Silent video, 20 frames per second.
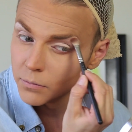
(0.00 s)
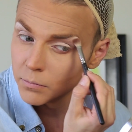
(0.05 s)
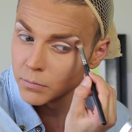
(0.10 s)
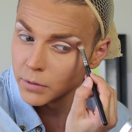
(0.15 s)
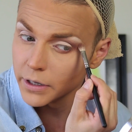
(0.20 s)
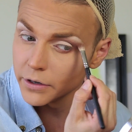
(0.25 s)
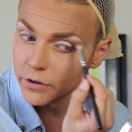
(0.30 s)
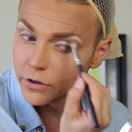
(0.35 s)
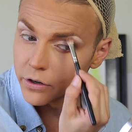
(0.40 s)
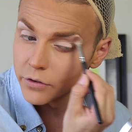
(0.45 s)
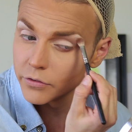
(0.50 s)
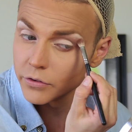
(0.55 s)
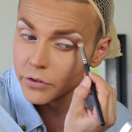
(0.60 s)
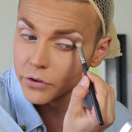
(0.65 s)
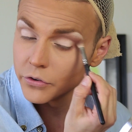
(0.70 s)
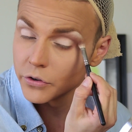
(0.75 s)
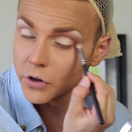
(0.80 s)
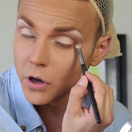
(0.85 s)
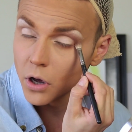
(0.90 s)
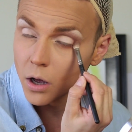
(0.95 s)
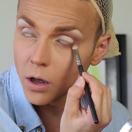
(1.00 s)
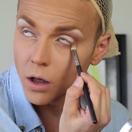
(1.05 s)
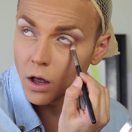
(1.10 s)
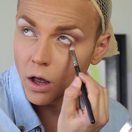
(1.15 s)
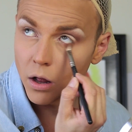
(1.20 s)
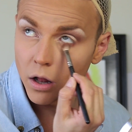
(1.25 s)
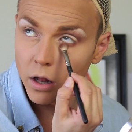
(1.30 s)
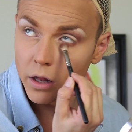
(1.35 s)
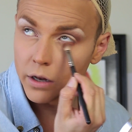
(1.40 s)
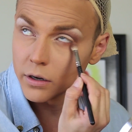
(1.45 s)
blend it over the
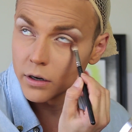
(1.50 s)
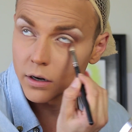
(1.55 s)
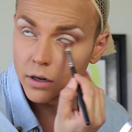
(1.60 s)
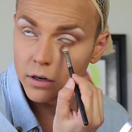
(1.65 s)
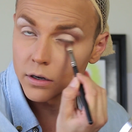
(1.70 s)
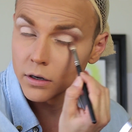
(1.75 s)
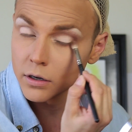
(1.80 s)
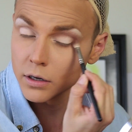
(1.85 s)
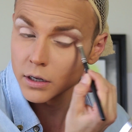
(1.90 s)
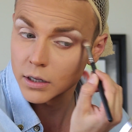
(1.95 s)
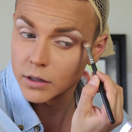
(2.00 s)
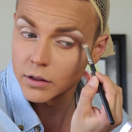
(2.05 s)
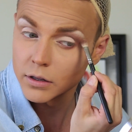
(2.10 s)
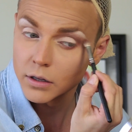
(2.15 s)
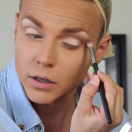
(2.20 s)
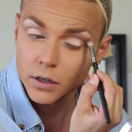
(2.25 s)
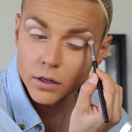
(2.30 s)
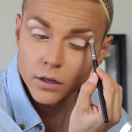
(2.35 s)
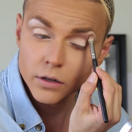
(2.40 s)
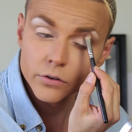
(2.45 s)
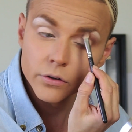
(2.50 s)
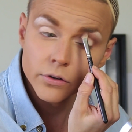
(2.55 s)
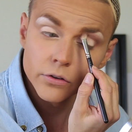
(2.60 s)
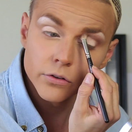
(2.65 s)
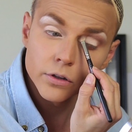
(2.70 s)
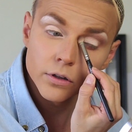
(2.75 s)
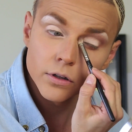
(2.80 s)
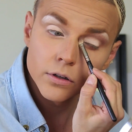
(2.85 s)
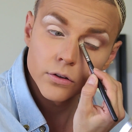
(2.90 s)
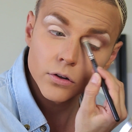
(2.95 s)
top, blend it underneath,
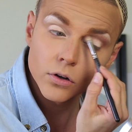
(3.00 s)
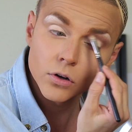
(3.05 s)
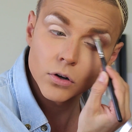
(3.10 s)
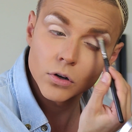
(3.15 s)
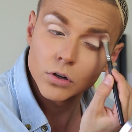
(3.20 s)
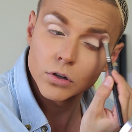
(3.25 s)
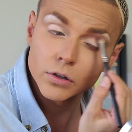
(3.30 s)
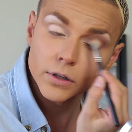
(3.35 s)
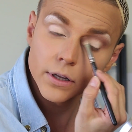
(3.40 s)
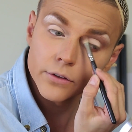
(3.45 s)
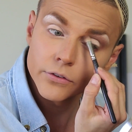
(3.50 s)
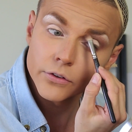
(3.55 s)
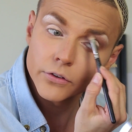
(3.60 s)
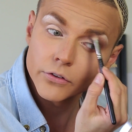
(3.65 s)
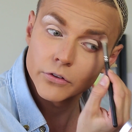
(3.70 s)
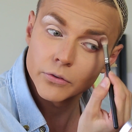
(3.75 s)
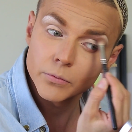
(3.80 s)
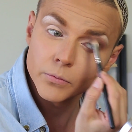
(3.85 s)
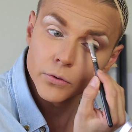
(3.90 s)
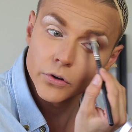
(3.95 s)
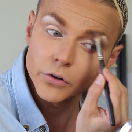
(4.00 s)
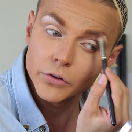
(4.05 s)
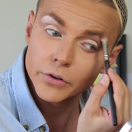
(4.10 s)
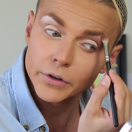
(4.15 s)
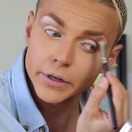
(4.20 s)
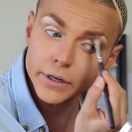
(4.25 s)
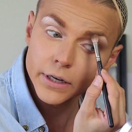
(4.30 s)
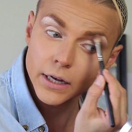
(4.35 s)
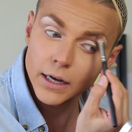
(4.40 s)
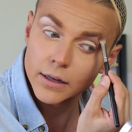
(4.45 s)
just till it's all nice and smooth
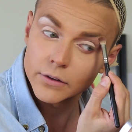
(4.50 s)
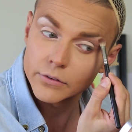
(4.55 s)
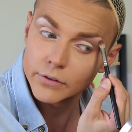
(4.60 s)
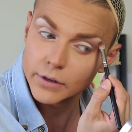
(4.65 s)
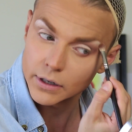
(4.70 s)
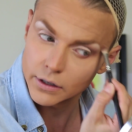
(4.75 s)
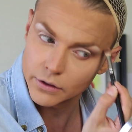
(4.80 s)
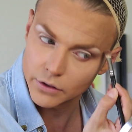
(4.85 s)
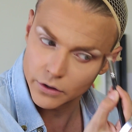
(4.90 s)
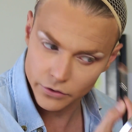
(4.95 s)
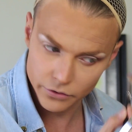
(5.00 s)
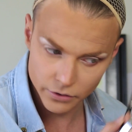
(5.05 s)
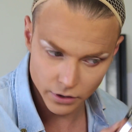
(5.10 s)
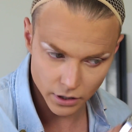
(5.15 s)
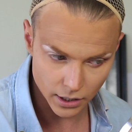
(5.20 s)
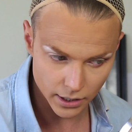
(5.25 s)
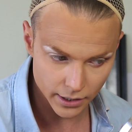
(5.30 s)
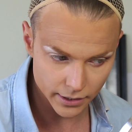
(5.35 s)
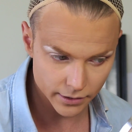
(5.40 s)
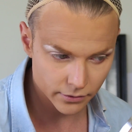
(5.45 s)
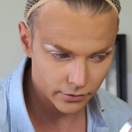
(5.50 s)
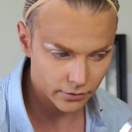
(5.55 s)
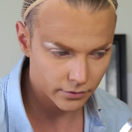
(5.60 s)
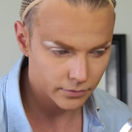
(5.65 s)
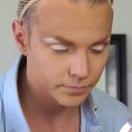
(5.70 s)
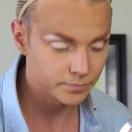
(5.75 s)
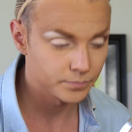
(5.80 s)
and you can't see any of those lines.